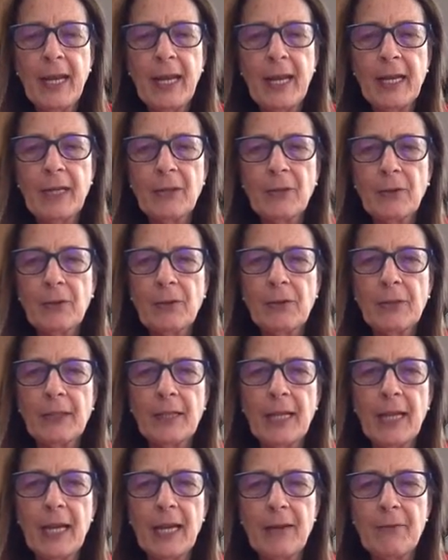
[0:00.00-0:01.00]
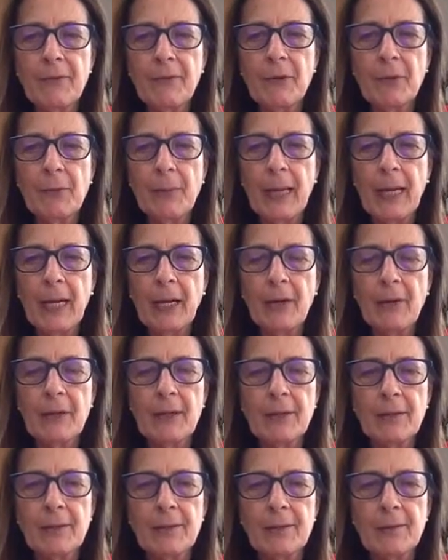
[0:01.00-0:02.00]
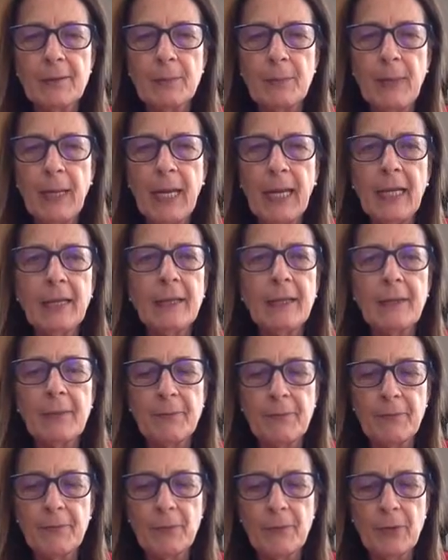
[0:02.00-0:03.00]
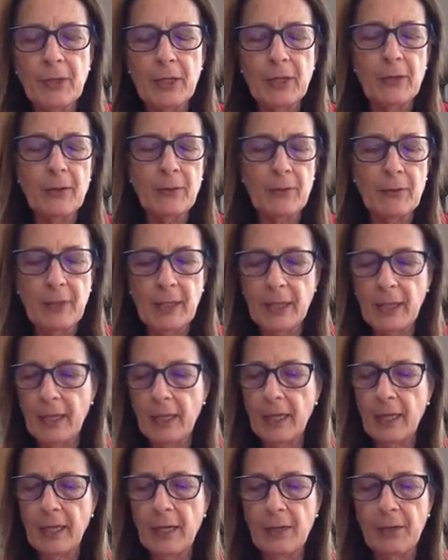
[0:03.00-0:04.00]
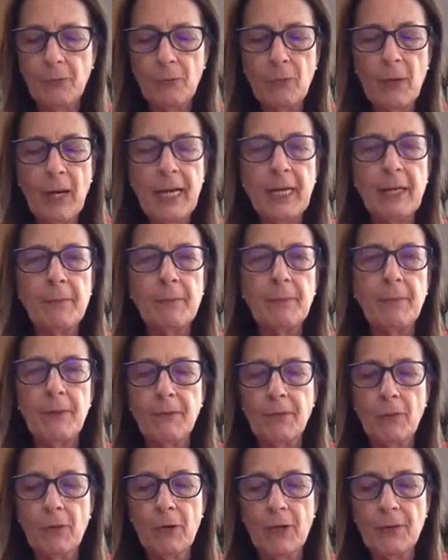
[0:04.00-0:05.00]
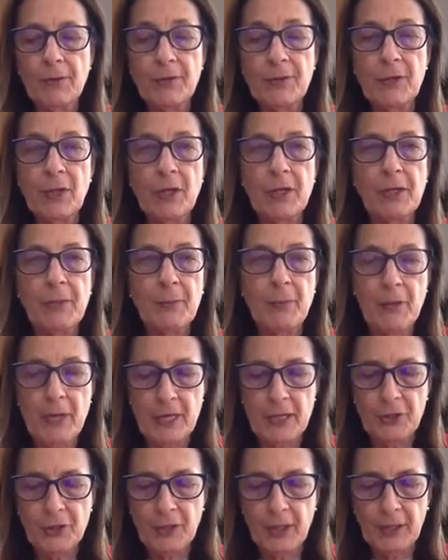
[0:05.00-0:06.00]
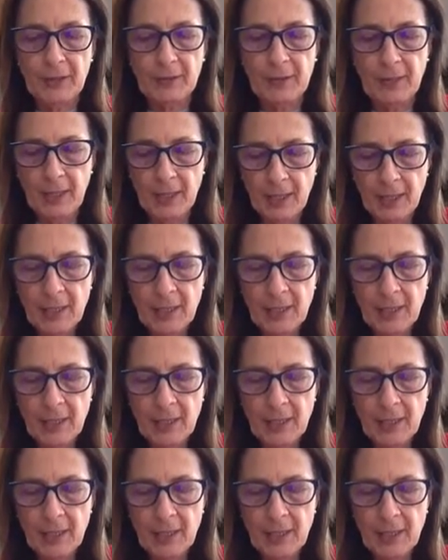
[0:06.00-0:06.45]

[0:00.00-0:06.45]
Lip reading: and you're going to have your parents paint them for you white before you start the project.